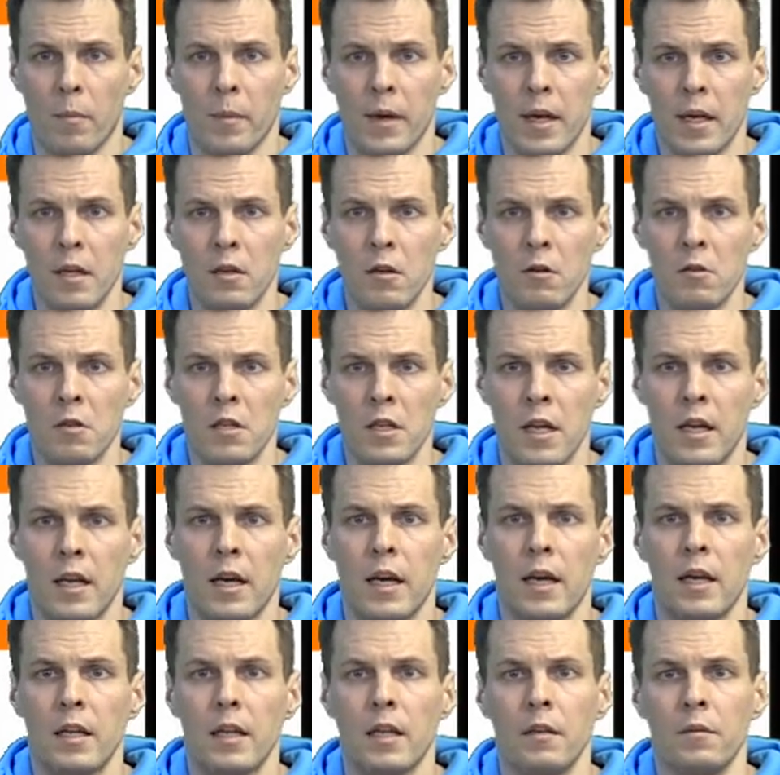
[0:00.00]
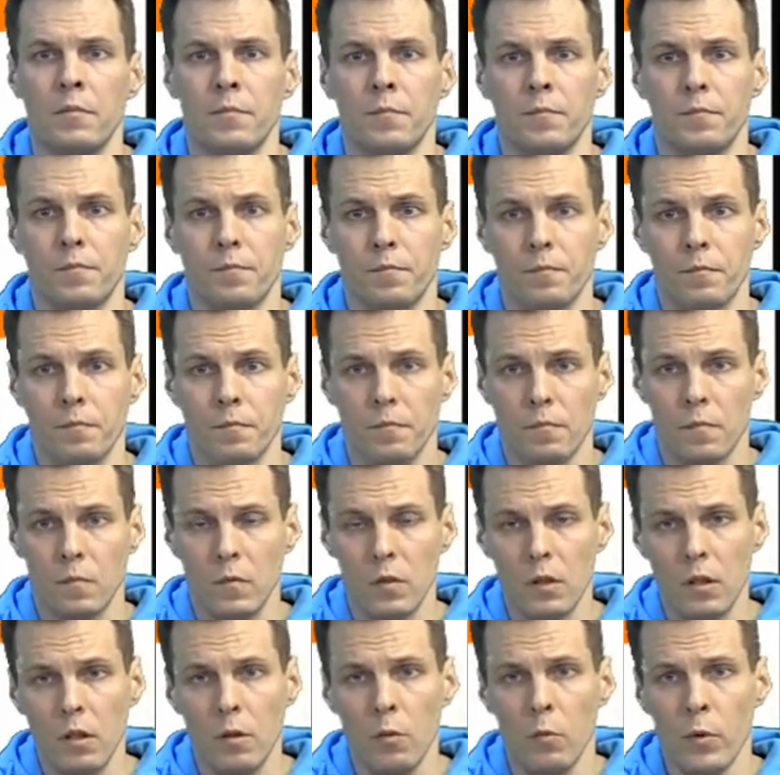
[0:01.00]
Endogeneity,
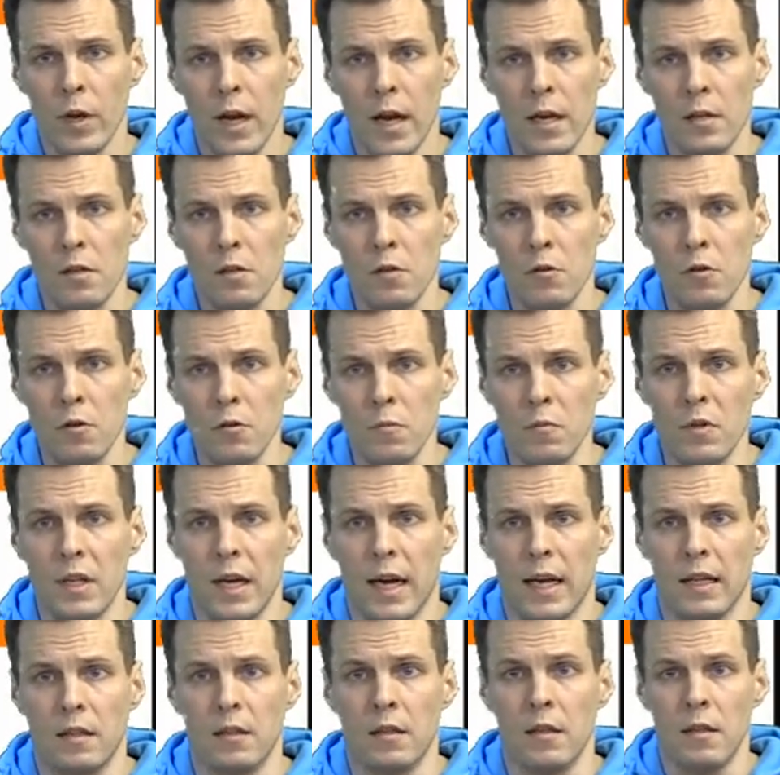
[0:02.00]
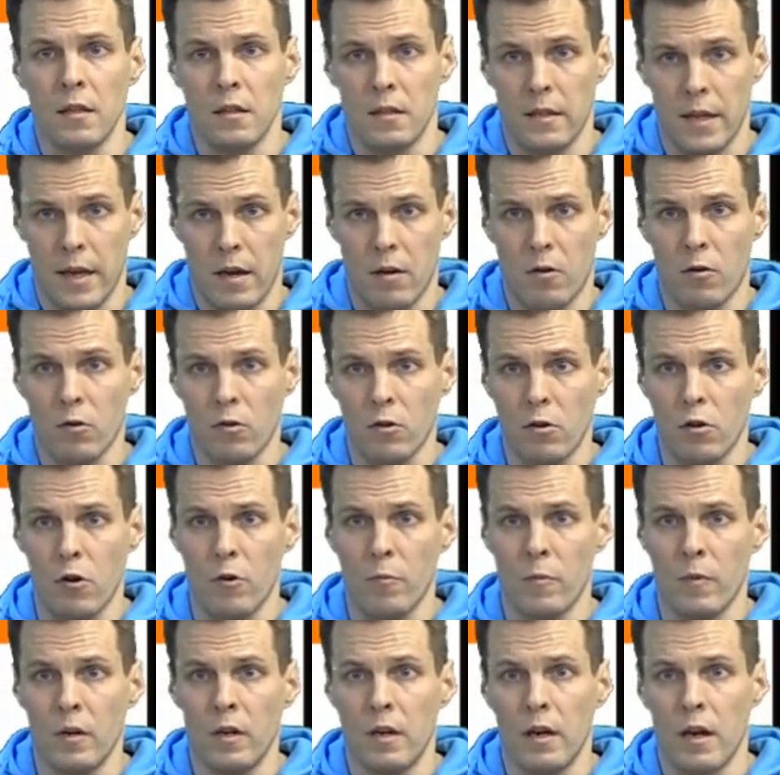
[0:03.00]
we assume that the error
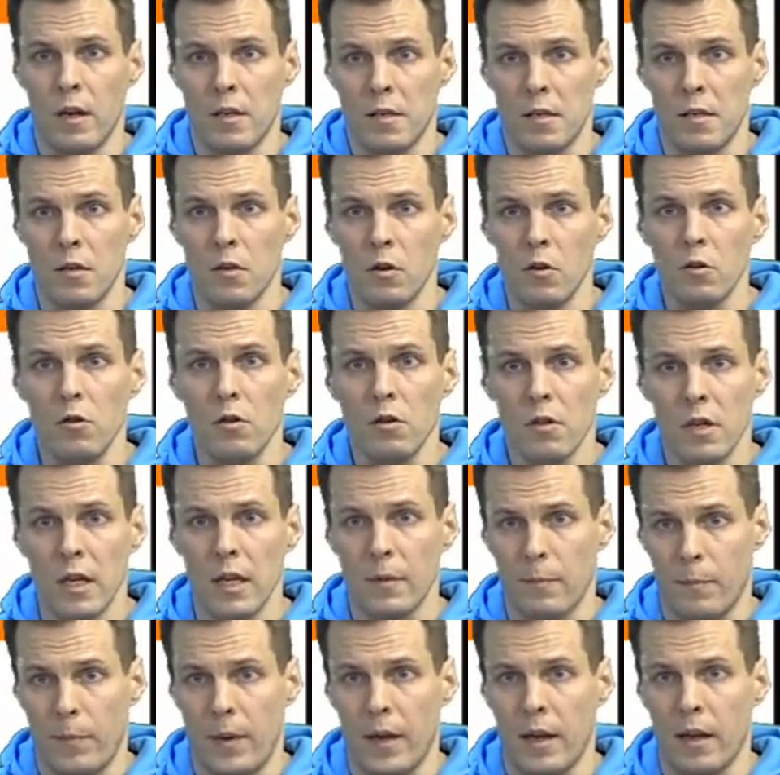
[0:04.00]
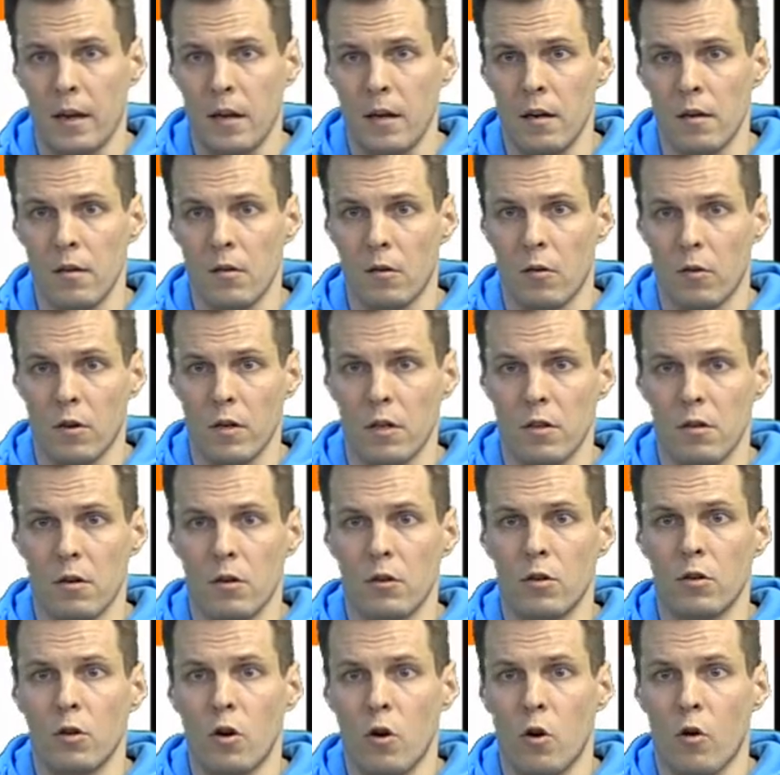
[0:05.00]
term does not depend or is
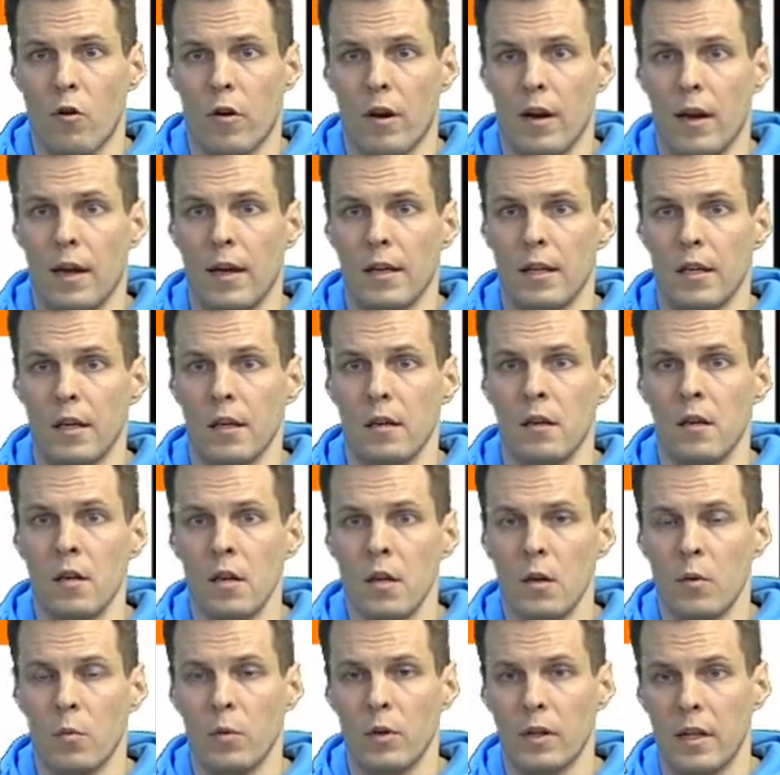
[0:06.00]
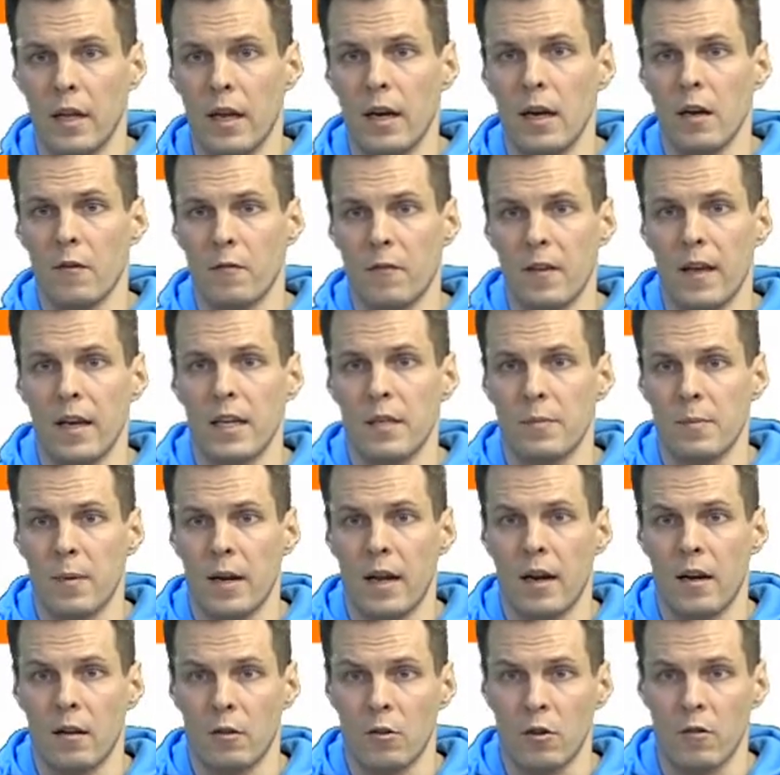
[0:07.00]
not correlated with any of the
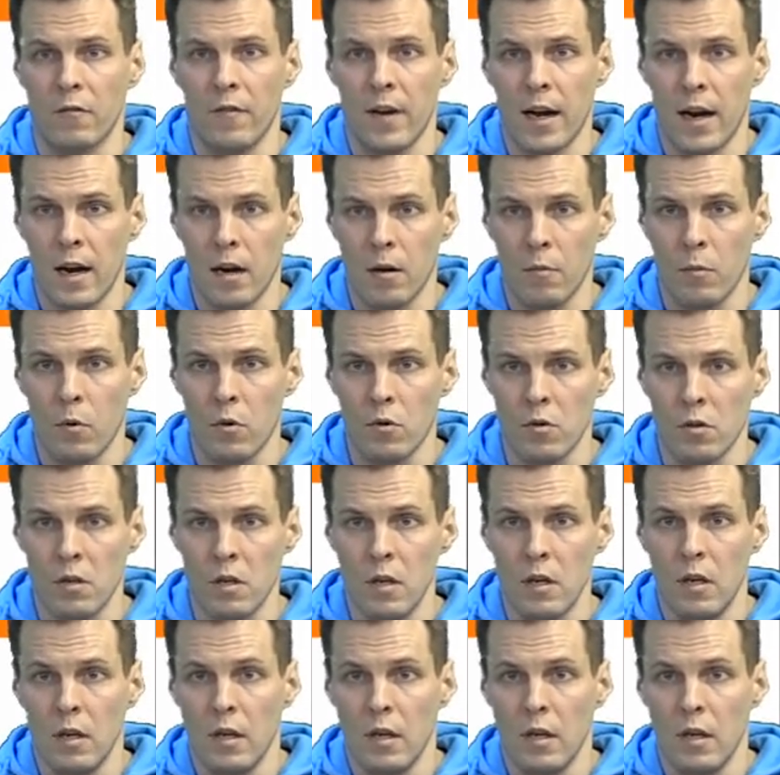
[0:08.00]
explanatory variables.